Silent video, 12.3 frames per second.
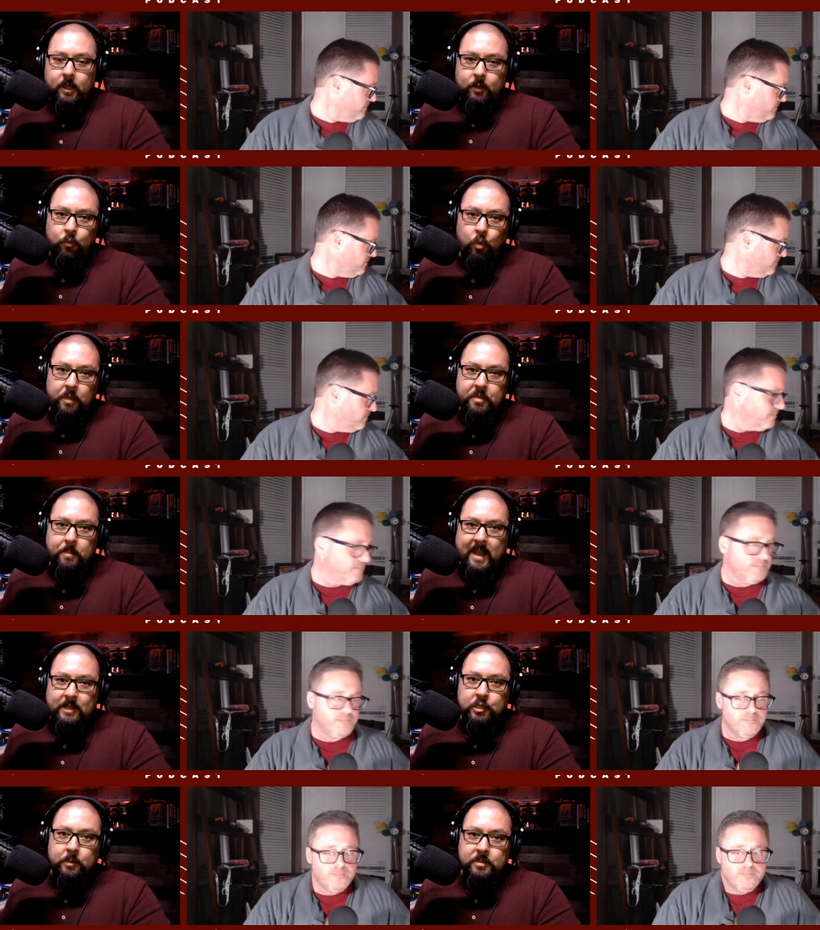Speaker 1: and what the
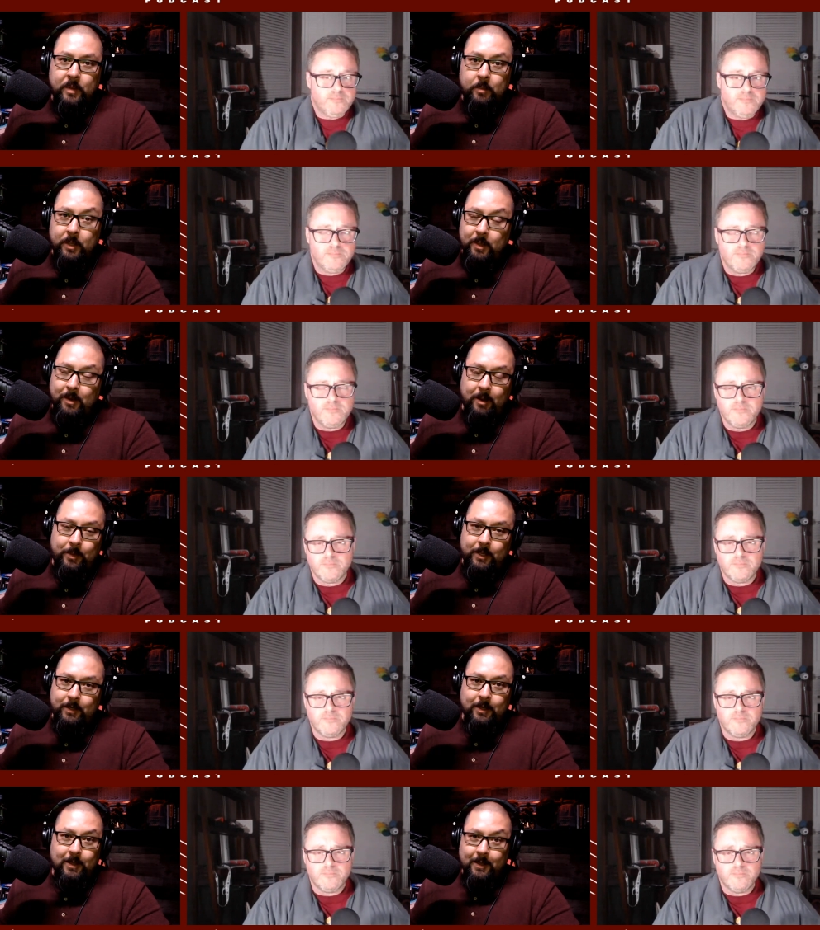matchups might be, but I
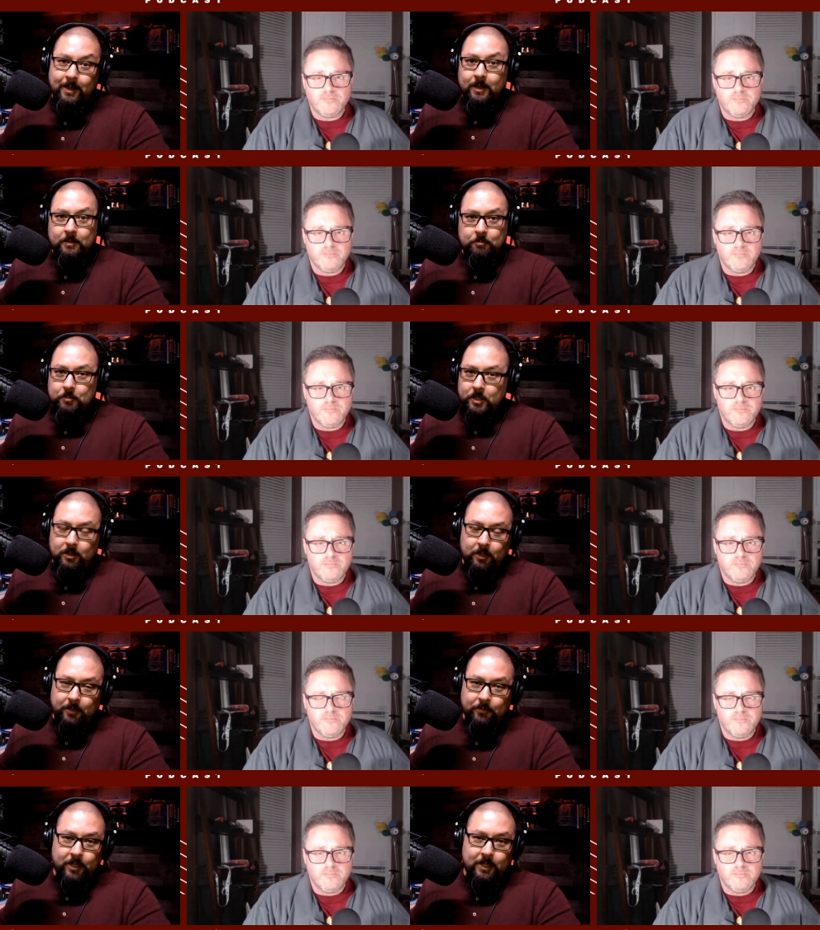mean,
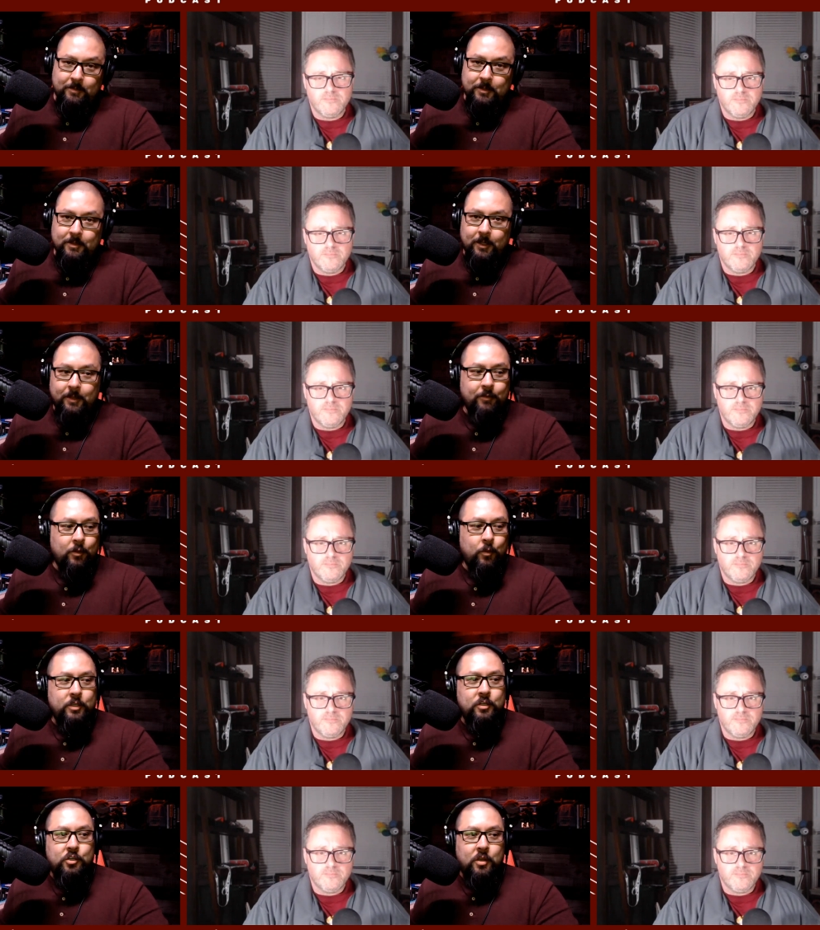Cleveland, Cleveland
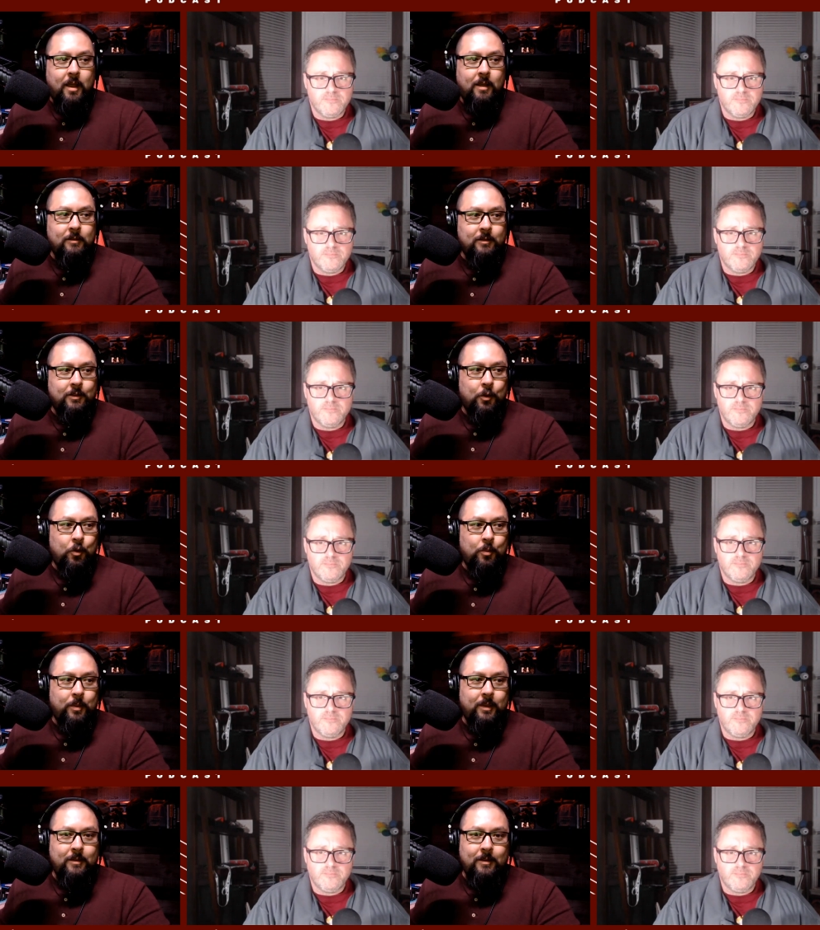with Deshaun, you know what
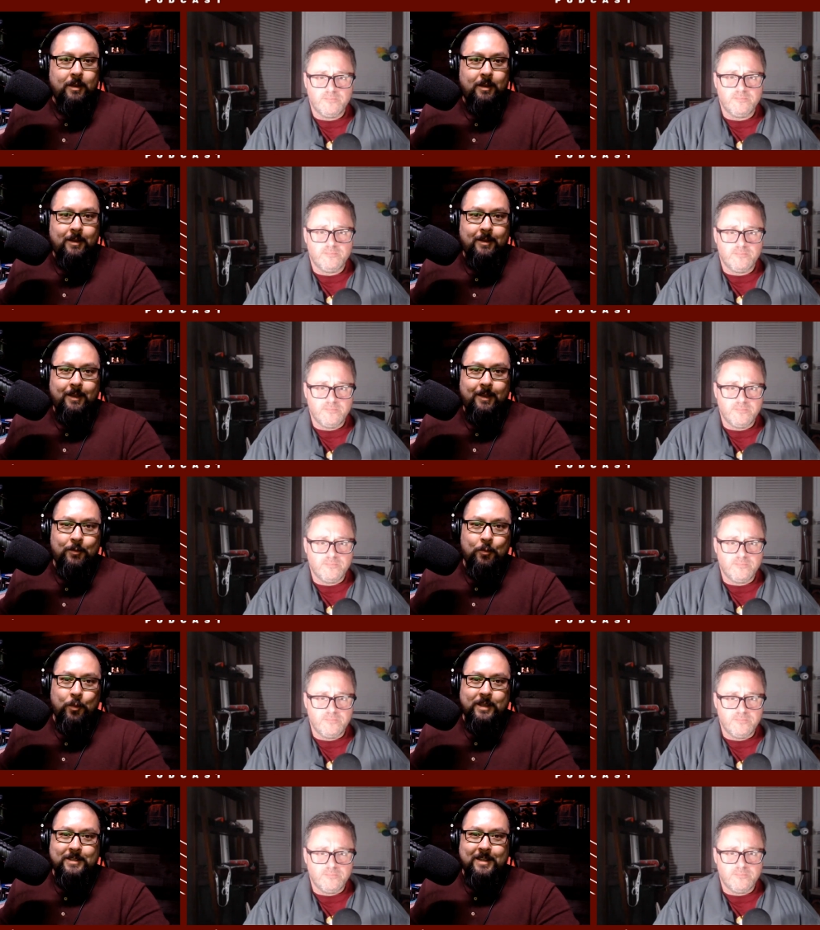I mean, uh,
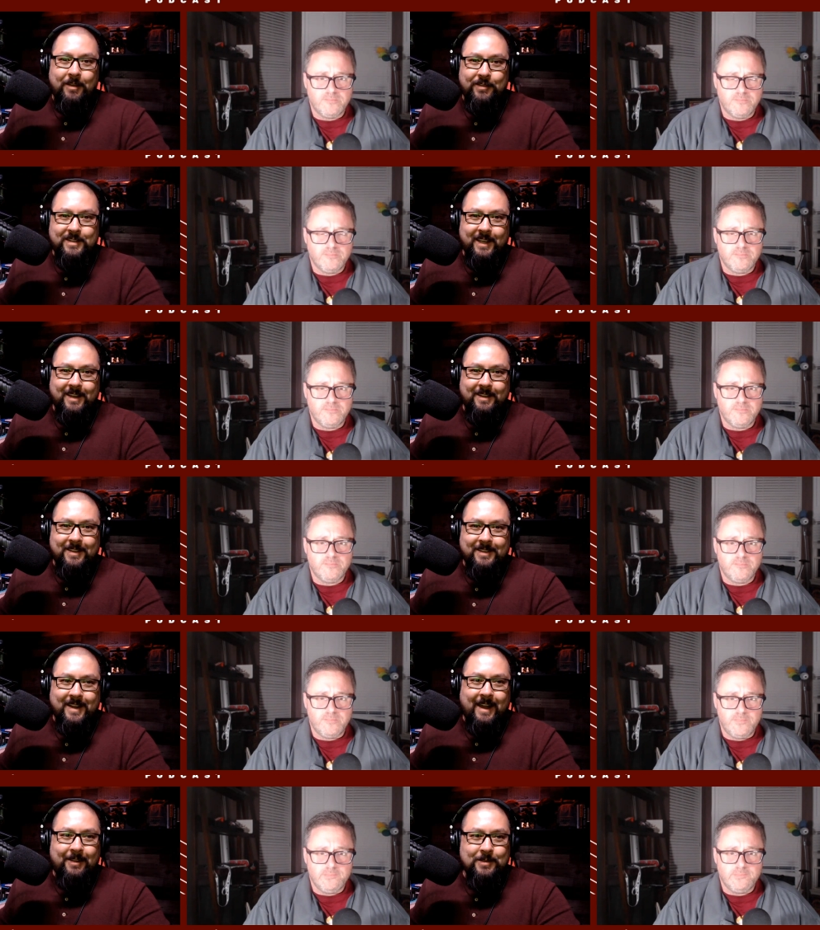in Week seventeen, and then
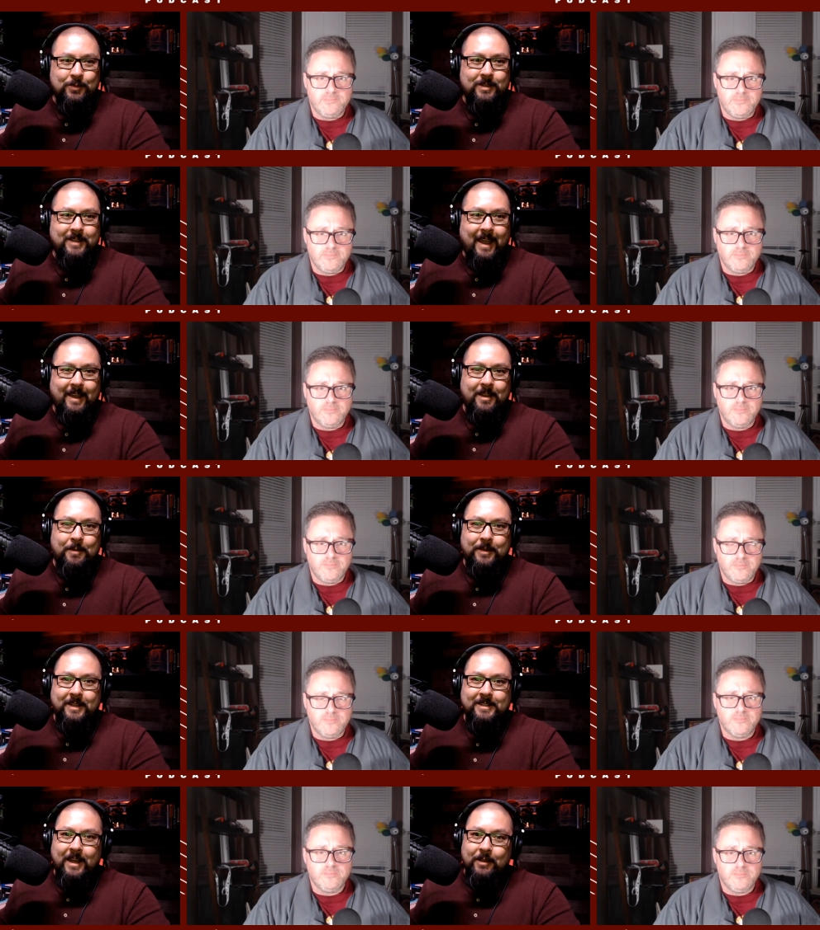Dallas with Dak
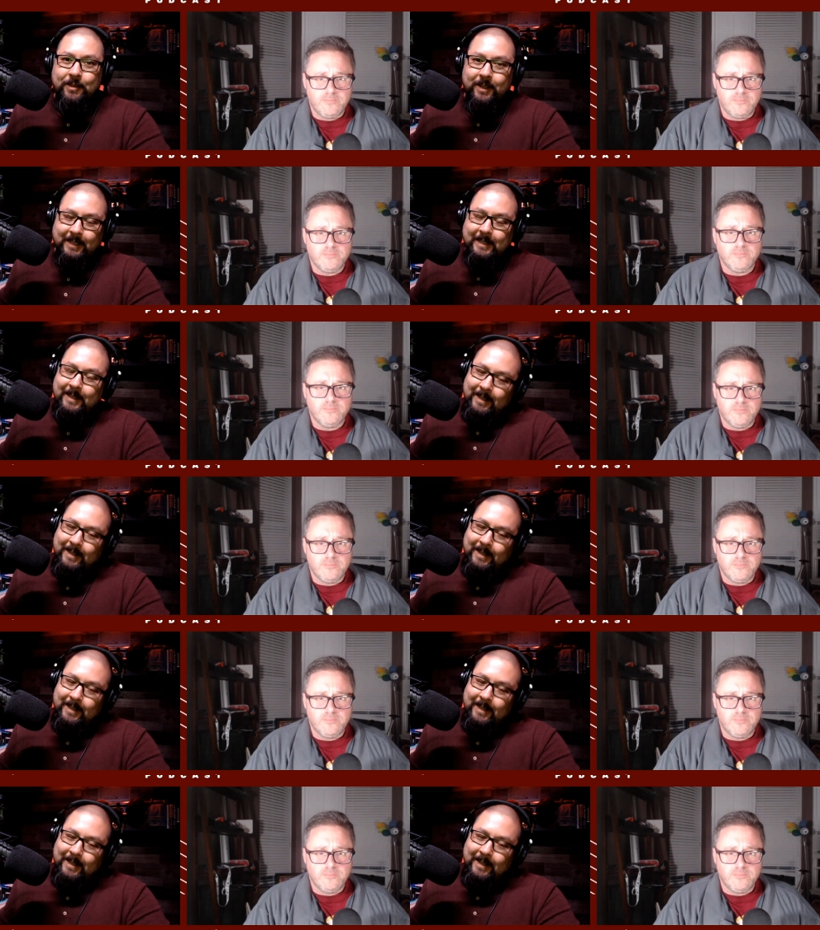coming to town. Like,